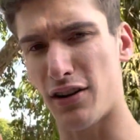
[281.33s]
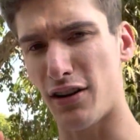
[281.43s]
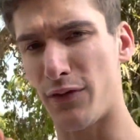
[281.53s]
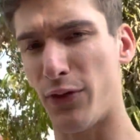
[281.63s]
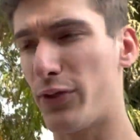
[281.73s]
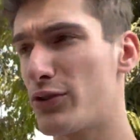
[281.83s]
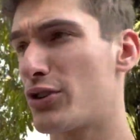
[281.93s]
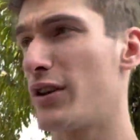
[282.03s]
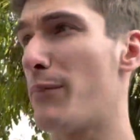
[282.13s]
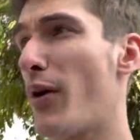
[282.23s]
of the
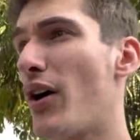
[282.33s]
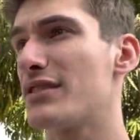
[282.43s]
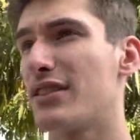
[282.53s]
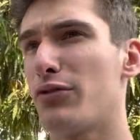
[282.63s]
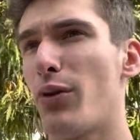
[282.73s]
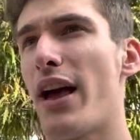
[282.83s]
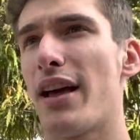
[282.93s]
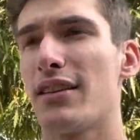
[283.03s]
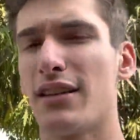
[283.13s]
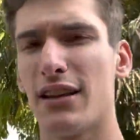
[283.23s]
future in a positive
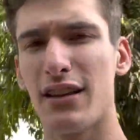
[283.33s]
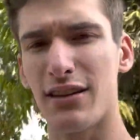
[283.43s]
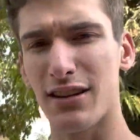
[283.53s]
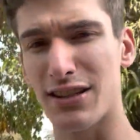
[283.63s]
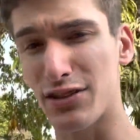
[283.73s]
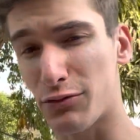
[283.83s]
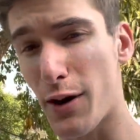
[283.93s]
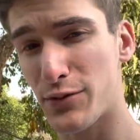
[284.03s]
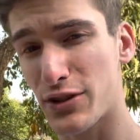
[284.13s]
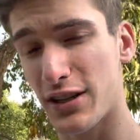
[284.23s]
way. And the
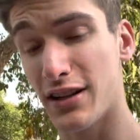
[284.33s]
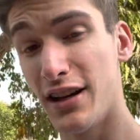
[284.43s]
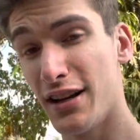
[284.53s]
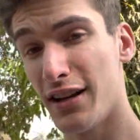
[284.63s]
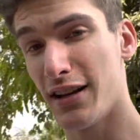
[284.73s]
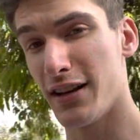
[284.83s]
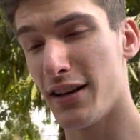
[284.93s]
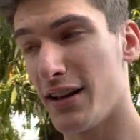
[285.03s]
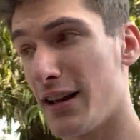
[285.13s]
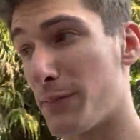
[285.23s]
disruption
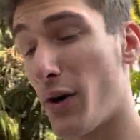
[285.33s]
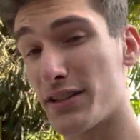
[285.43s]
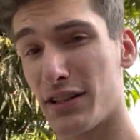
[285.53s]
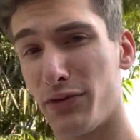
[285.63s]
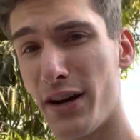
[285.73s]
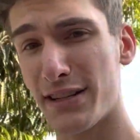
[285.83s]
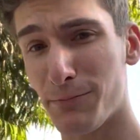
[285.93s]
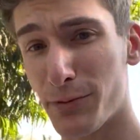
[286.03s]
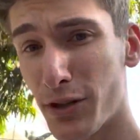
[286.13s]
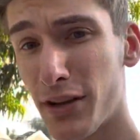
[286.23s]
in a positive way is
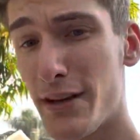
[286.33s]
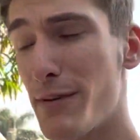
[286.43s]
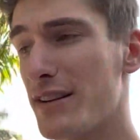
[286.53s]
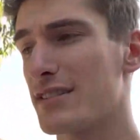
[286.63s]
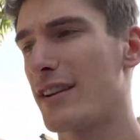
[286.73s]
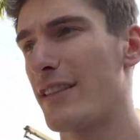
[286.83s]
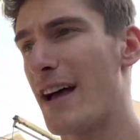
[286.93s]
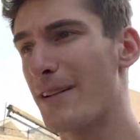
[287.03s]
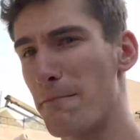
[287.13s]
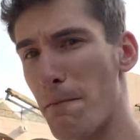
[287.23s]
purely based on
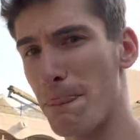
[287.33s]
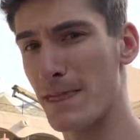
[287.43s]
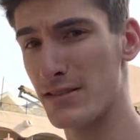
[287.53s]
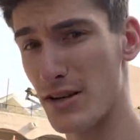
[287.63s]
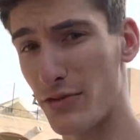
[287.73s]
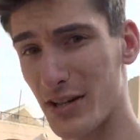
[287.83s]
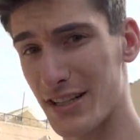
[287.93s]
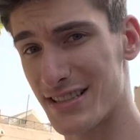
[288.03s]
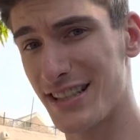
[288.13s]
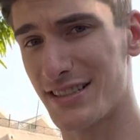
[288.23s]
that suffering
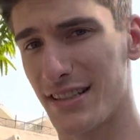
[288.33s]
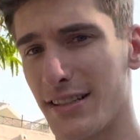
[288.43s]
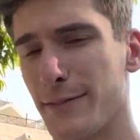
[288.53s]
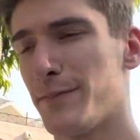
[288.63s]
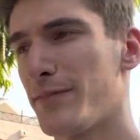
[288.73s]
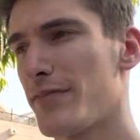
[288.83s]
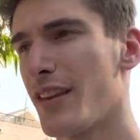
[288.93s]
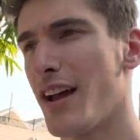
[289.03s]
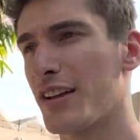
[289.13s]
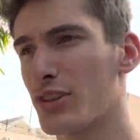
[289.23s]
existing.
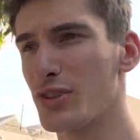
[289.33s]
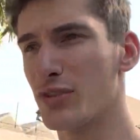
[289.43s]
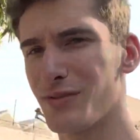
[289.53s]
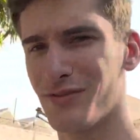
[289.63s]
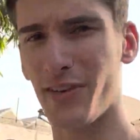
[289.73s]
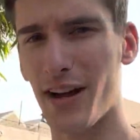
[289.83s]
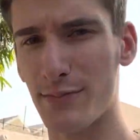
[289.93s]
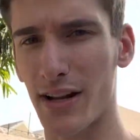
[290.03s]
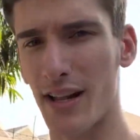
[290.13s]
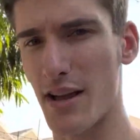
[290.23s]
I couldn't find
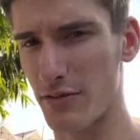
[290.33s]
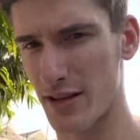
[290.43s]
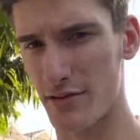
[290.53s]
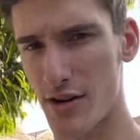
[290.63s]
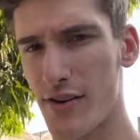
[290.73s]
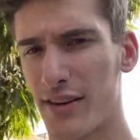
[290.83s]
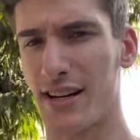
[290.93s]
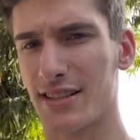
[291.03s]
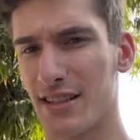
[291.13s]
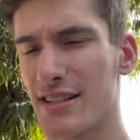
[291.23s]
my light without
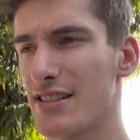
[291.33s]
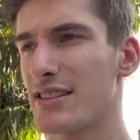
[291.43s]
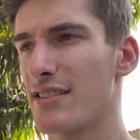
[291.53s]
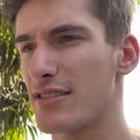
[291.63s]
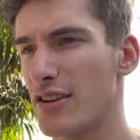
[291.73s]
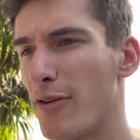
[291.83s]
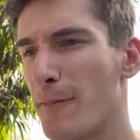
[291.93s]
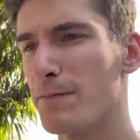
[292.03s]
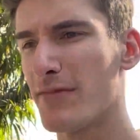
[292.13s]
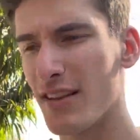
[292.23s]
darkness existing. So
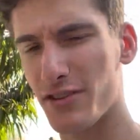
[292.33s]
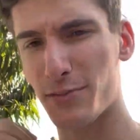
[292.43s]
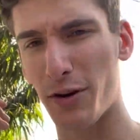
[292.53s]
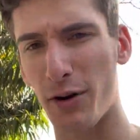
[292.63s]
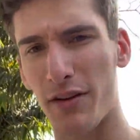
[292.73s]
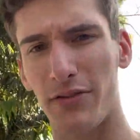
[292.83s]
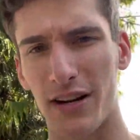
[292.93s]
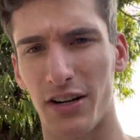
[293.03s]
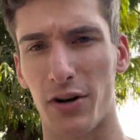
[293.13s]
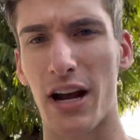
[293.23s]
that was my way of
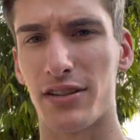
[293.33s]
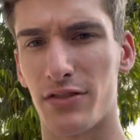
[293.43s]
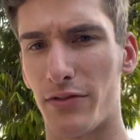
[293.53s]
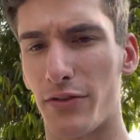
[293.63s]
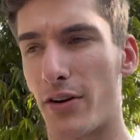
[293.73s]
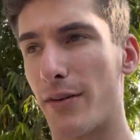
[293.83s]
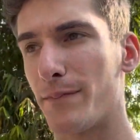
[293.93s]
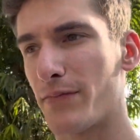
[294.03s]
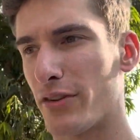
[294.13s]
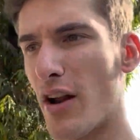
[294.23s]
finding gratitude for it,
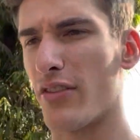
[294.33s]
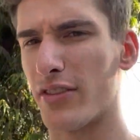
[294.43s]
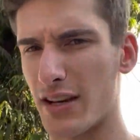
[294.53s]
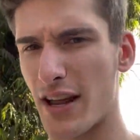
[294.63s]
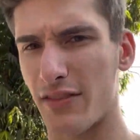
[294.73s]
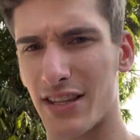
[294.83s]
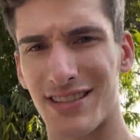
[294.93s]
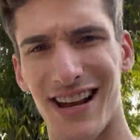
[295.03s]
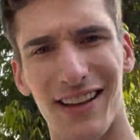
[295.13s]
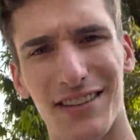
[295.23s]
rather than having
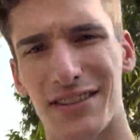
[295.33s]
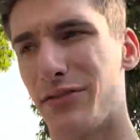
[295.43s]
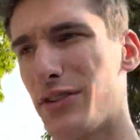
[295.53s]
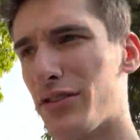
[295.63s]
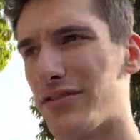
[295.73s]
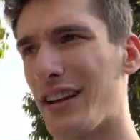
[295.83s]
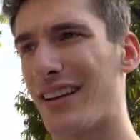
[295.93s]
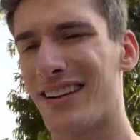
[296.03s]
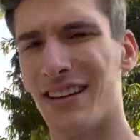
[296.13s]
this nihilistic view of like,